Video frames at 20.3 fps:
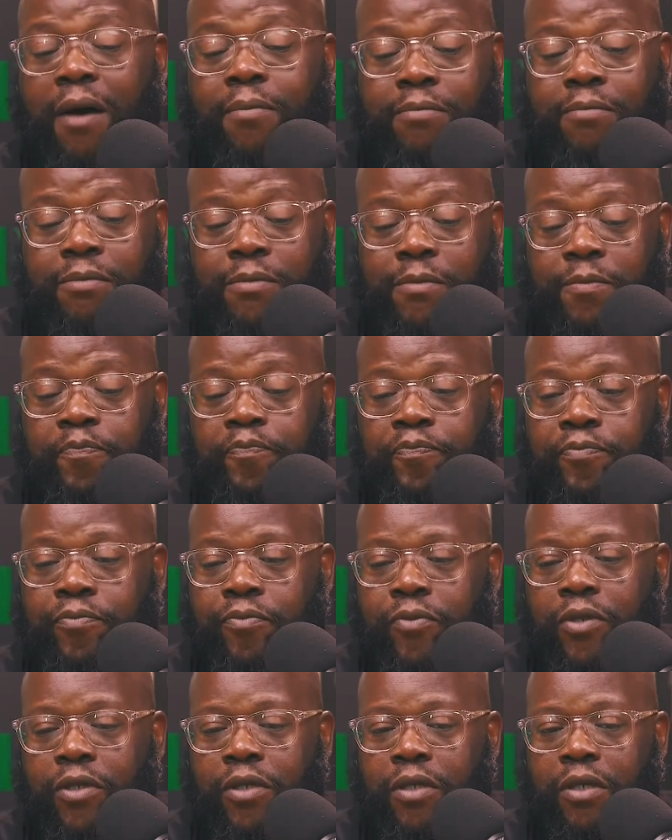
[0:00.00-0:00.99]
I'm
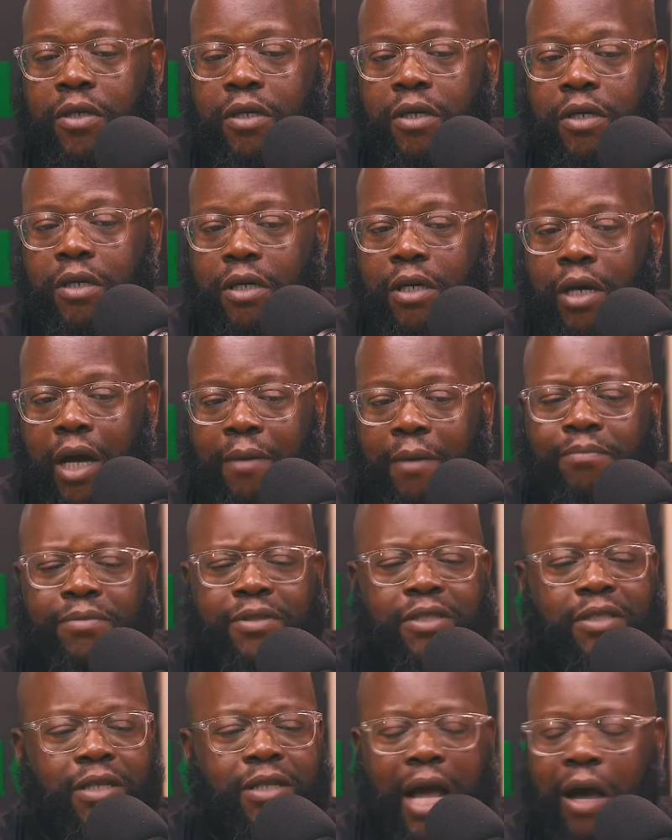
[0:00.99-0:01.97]

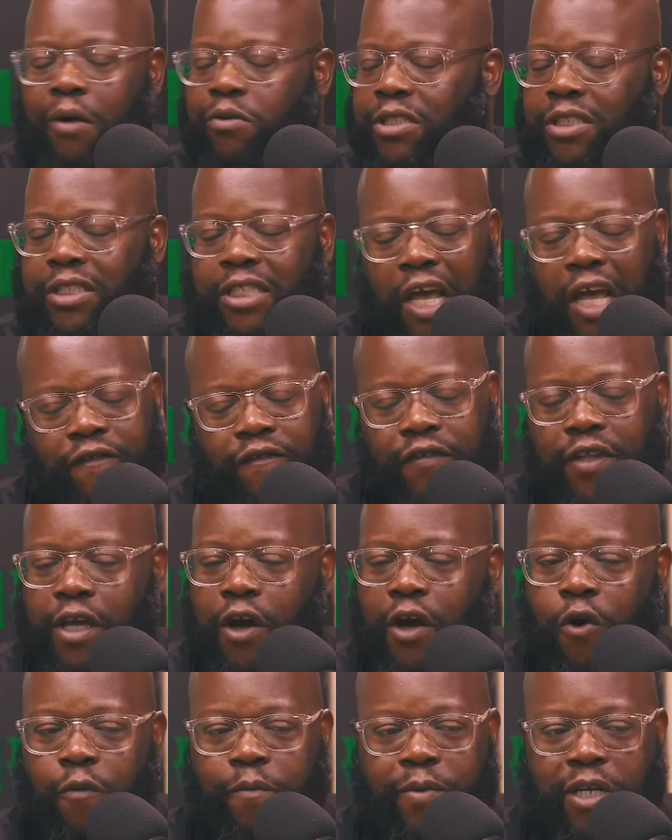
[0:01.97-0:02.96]
I'm I was
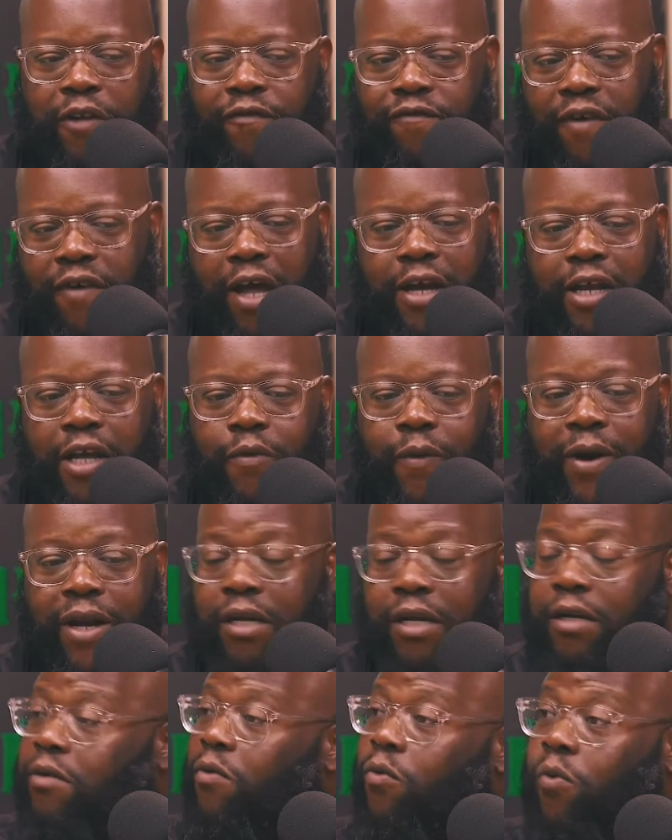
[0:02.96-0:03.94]
definitely open to finding a way
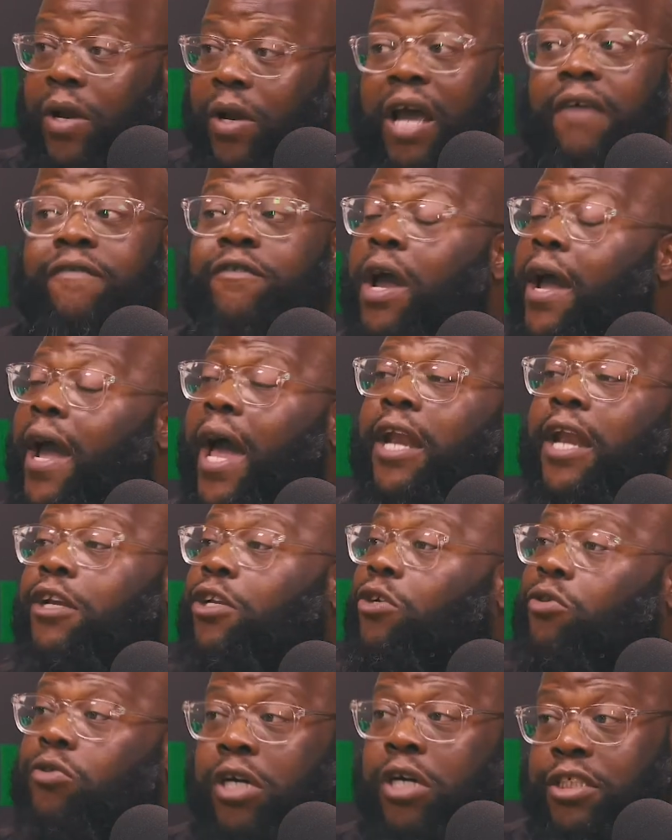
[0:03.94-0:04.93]
to whatever I got to
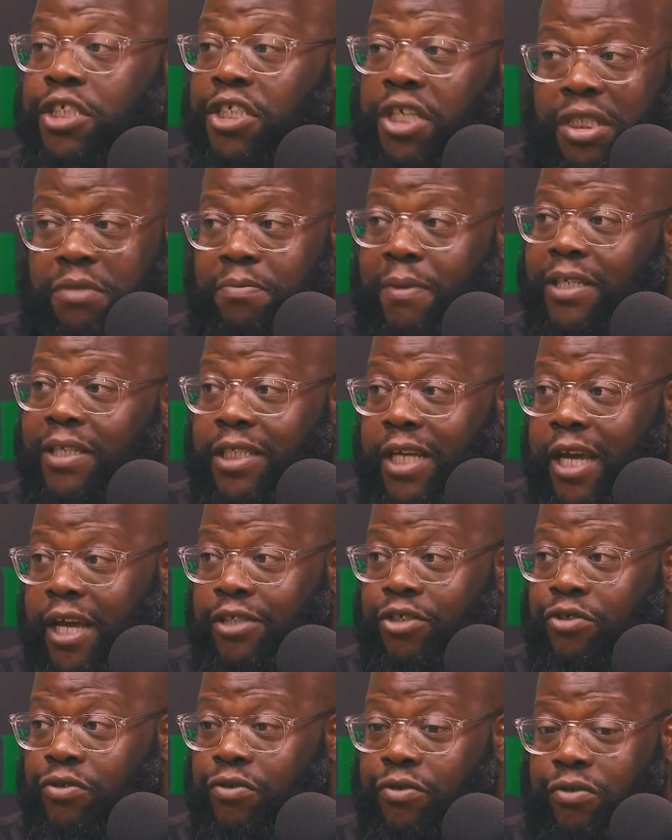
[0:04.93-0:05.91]
do to adjust my
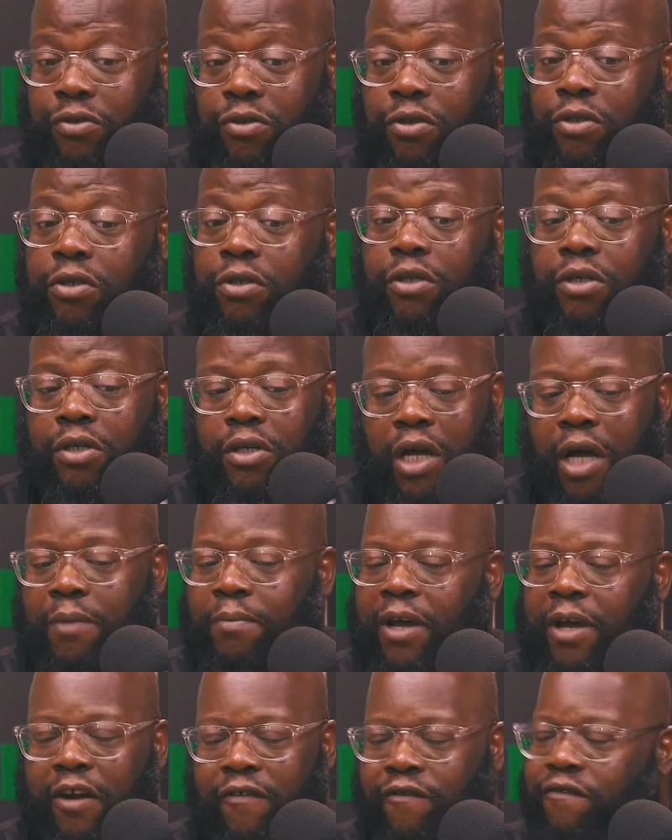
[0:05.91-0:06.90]
schedule.
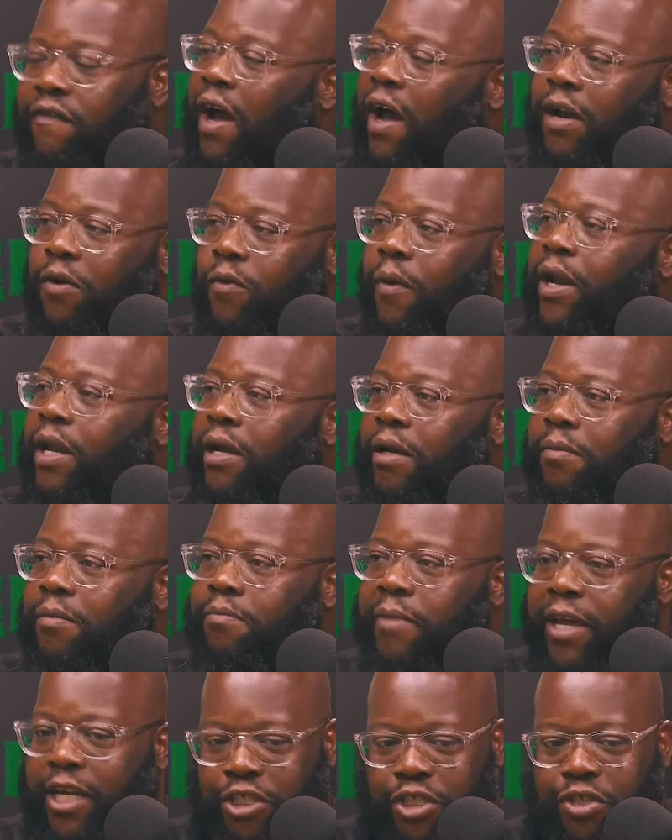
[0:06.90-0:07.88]
I'm going to find a way to
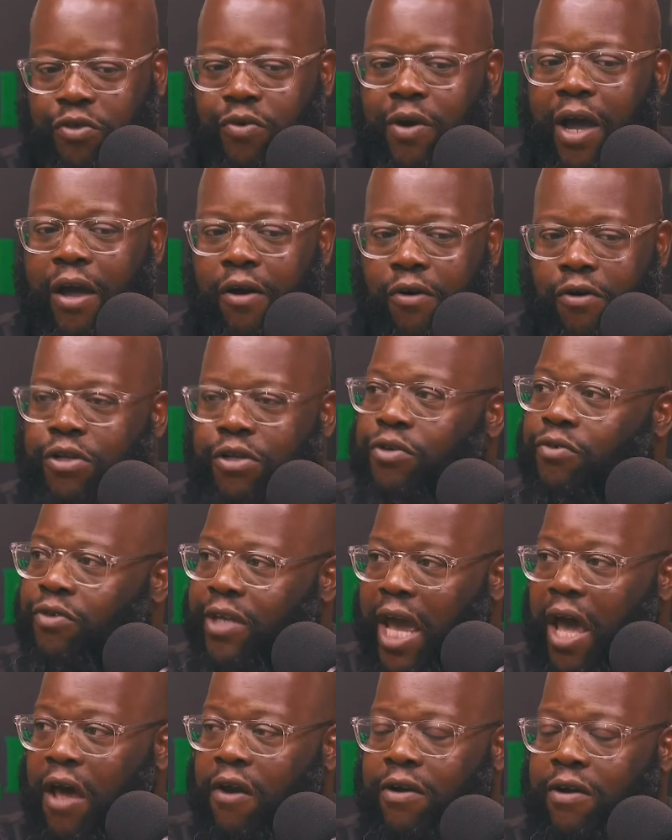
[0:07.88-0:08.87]
make sure I hold you
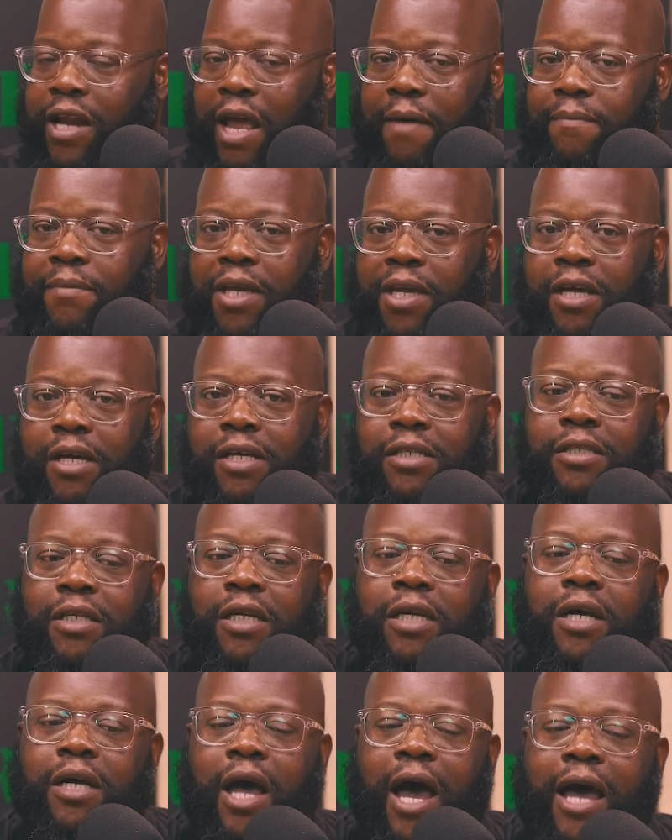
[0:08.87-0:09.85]
down on that because
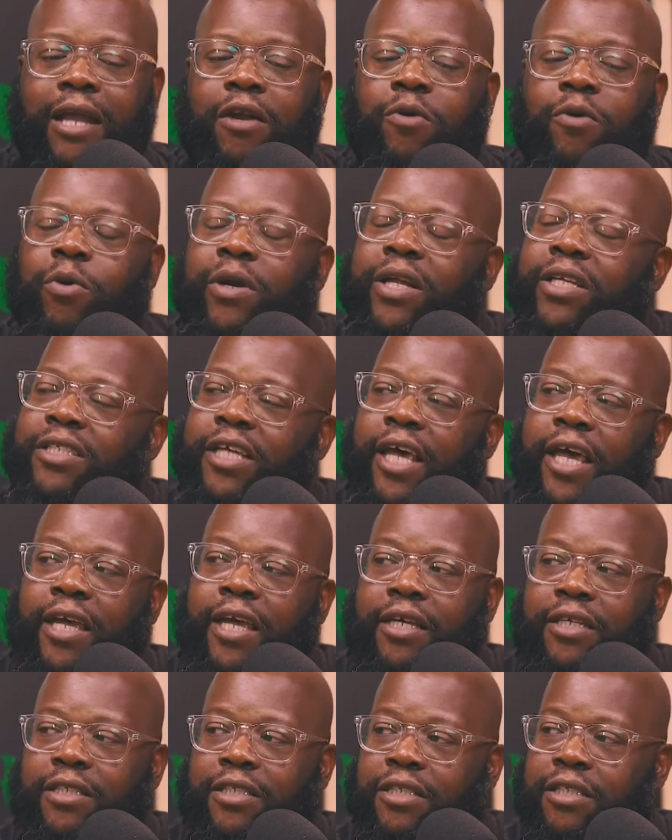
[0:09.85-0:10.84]
I know what it
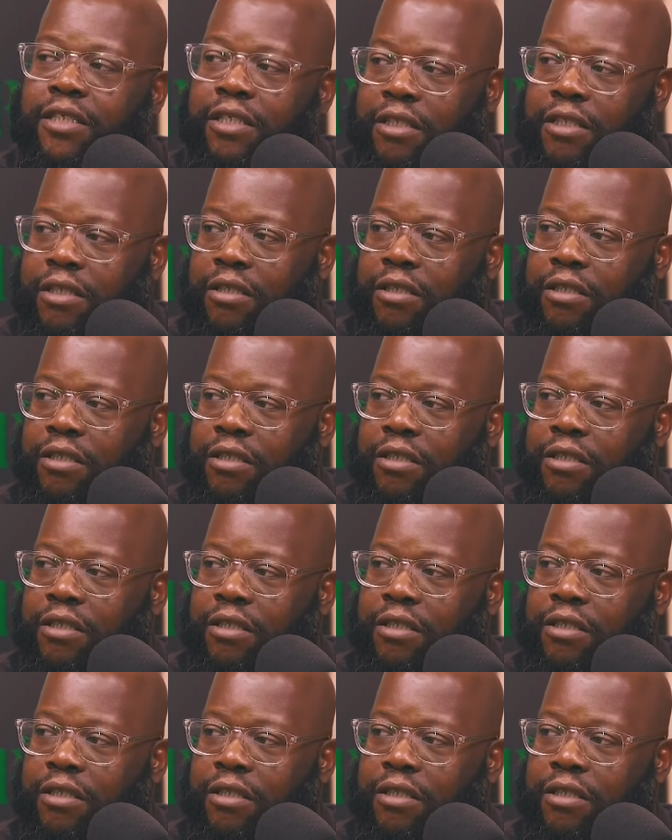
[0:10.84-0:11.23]
takes.